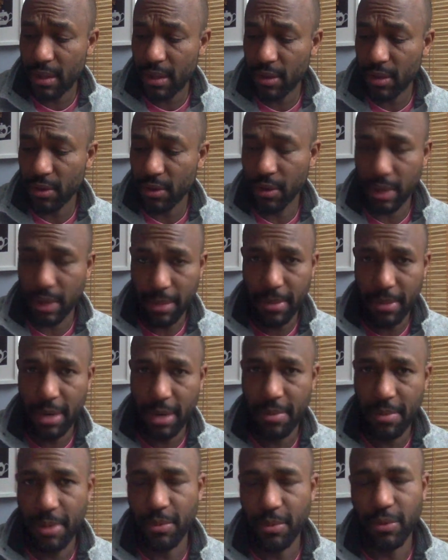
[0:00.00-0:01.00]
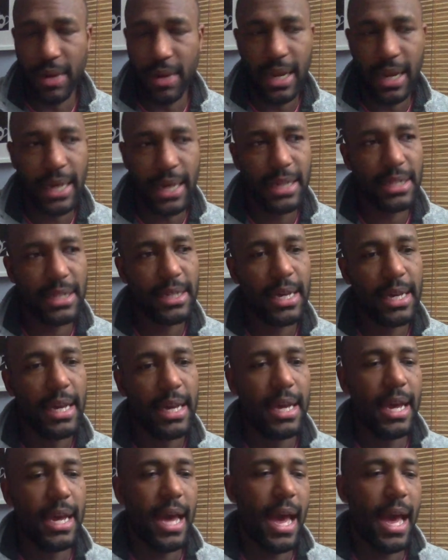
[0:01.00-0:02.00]
or that many people realize.
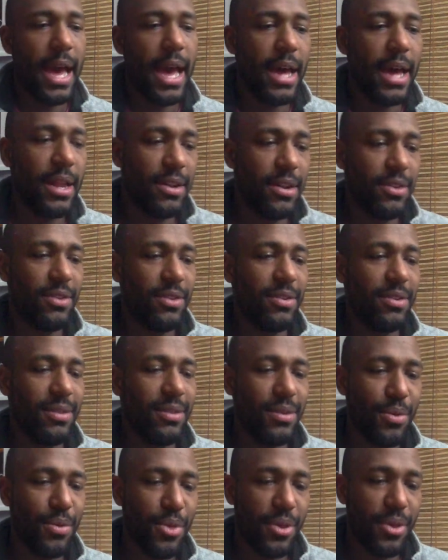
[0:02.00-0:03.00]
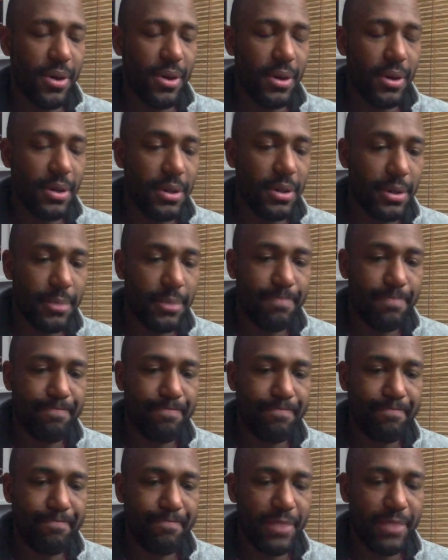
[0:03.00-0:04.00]
And the
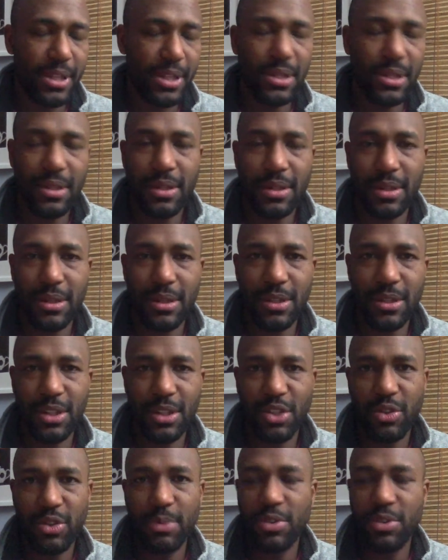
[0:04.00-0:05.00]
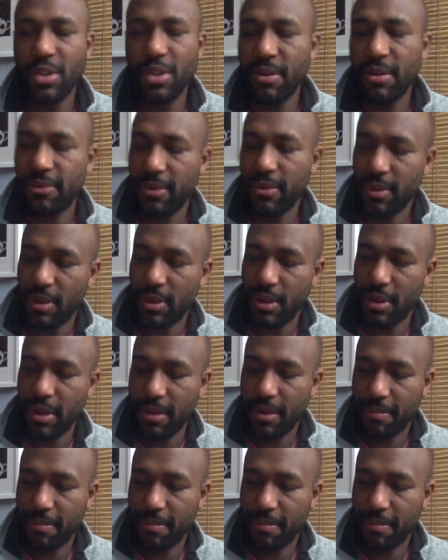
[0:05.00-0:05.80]
description of the